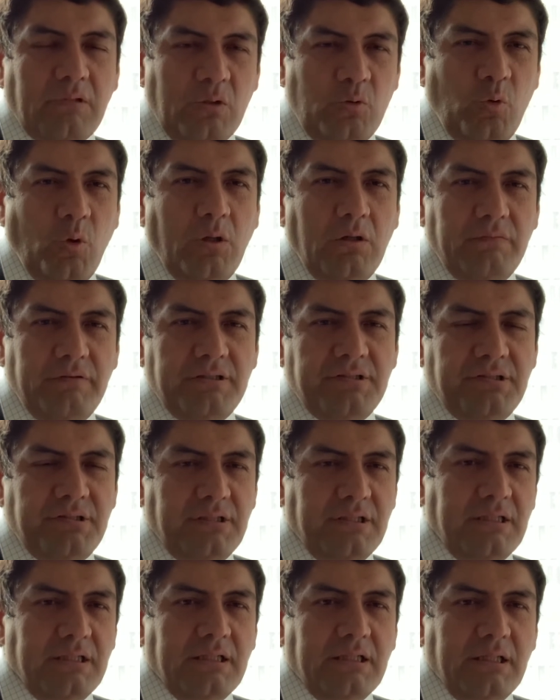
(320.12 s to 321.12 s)
We
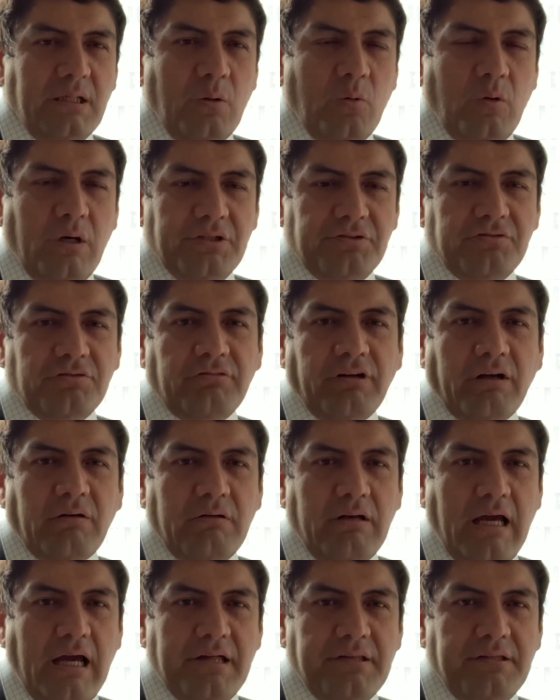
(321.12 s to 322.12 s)
always want to
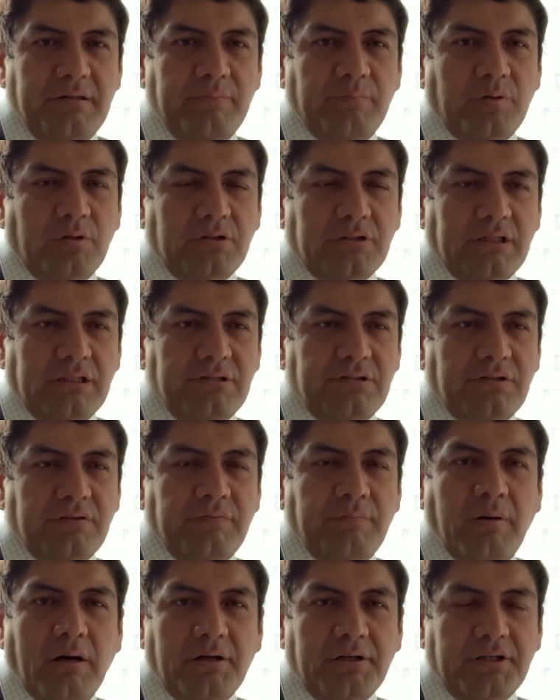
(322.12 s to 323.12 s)
recognize the importance
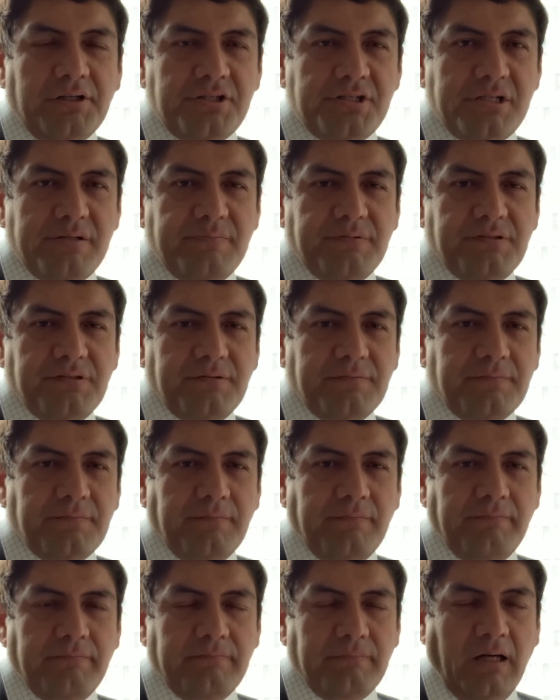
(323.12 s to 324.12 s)
of partnerships
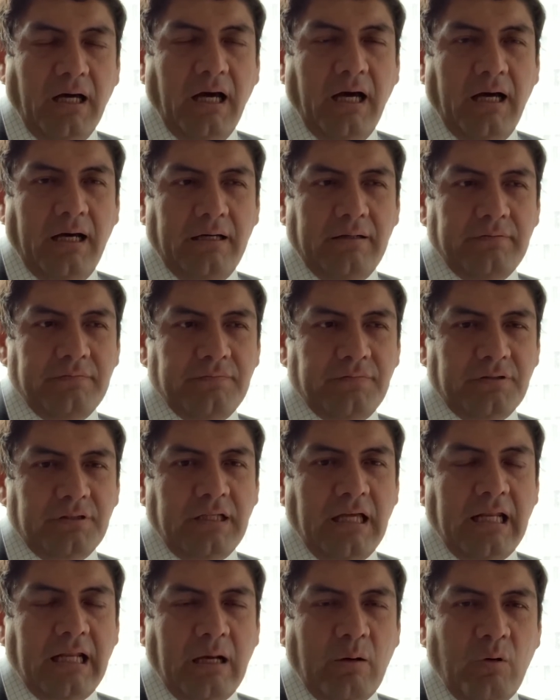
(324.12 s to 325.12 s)
uh, for
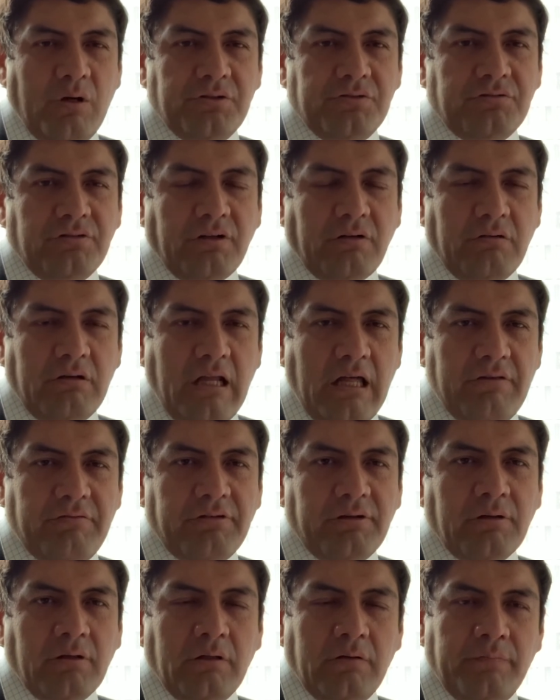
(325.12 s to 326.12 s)
that, I want to recognize the
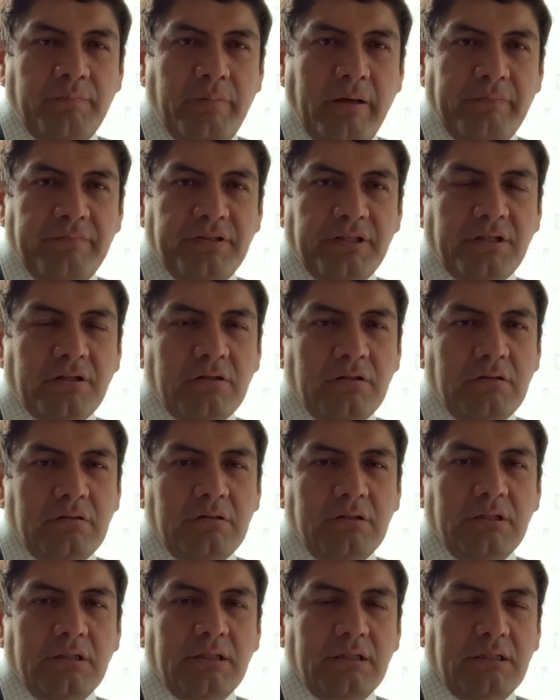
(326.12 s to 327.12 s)
role of
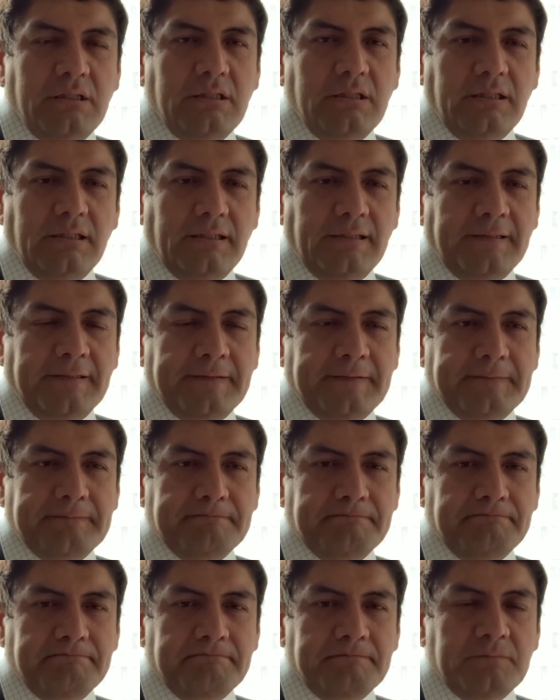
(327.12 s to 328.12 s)
PepsiCo
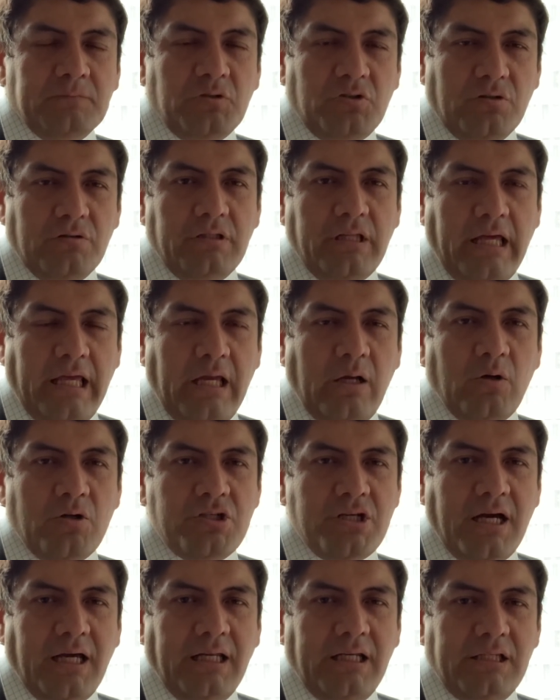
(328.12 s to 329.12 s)
um, through the Eco
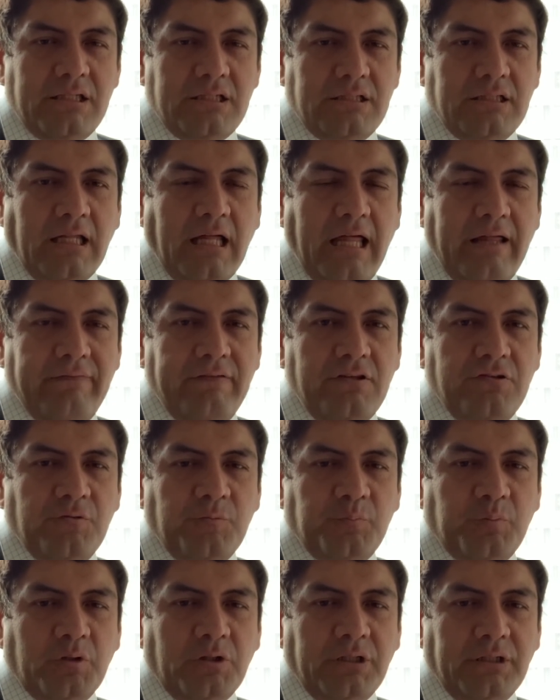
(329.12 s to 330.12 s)
Challenge that has been
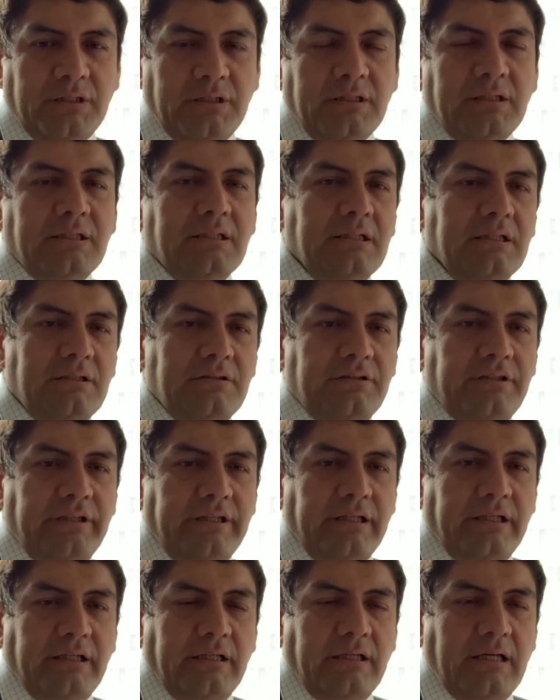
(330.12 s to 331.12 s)
supporting
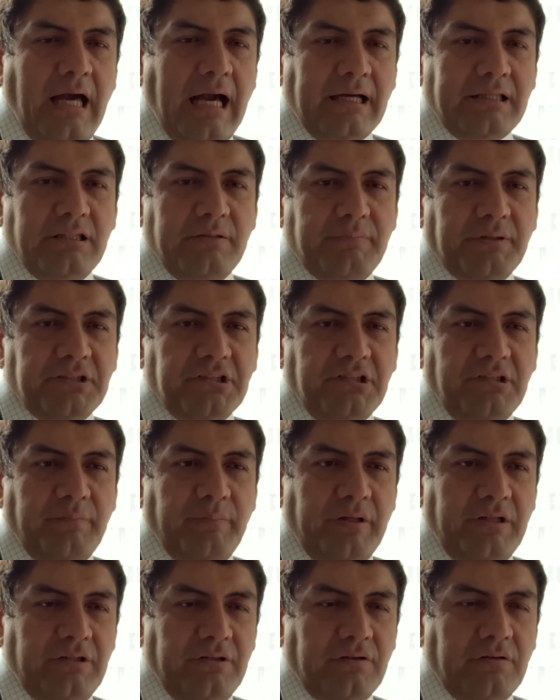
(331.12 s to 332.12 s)
the active
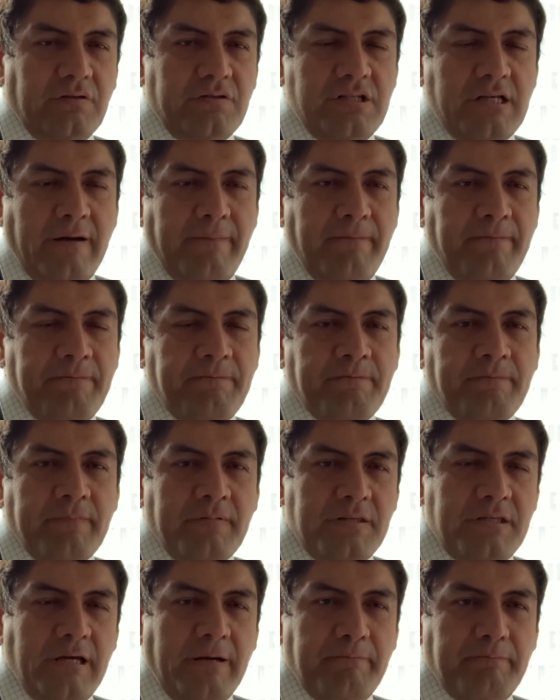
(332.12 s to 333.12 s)
participation of young,
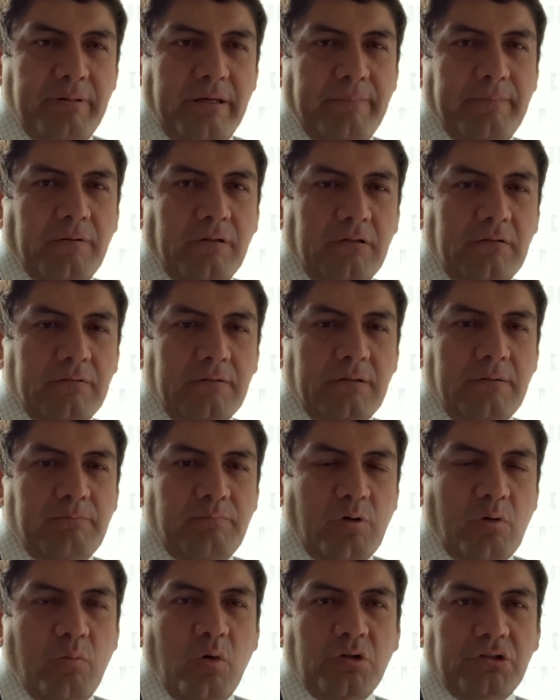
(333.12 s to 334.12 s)
young people
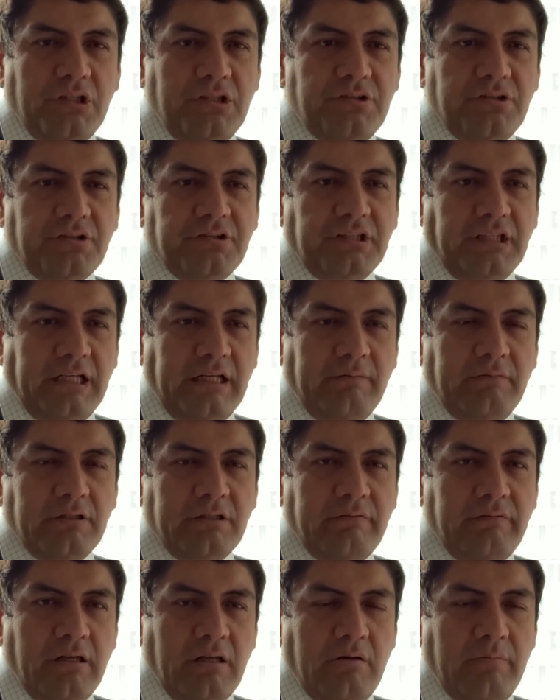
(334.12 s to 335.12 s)
promoting sustainable
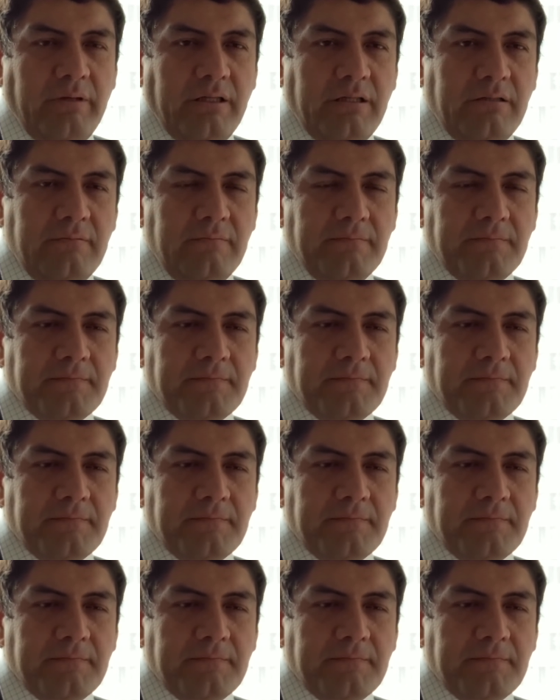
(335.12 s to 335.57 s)
development.